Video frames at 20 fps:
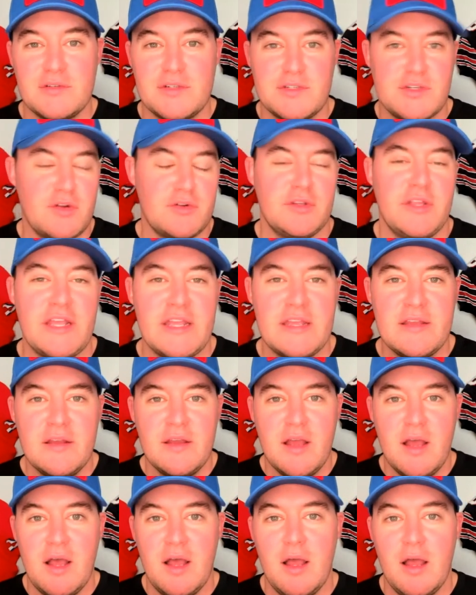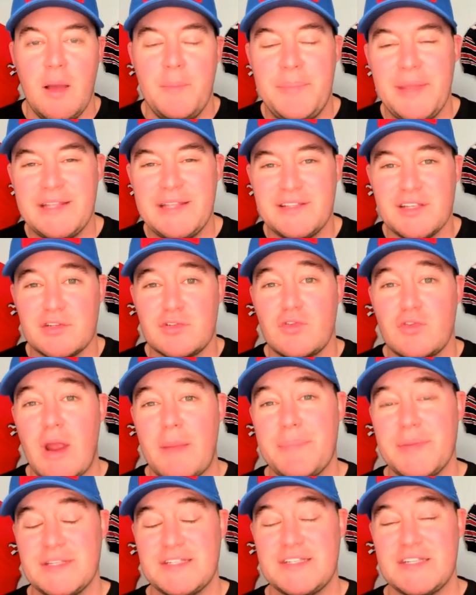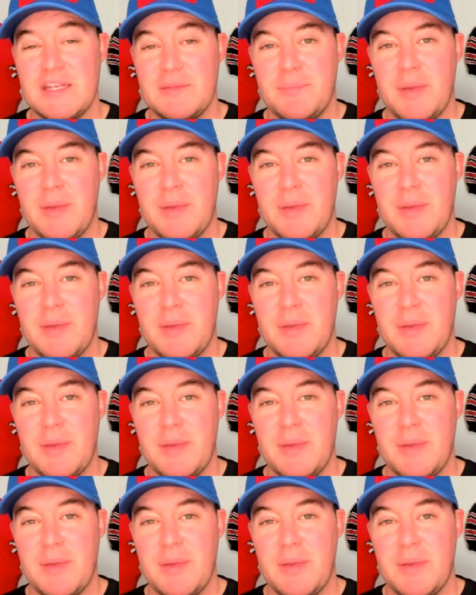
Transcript: certainly a, a big discrepancy.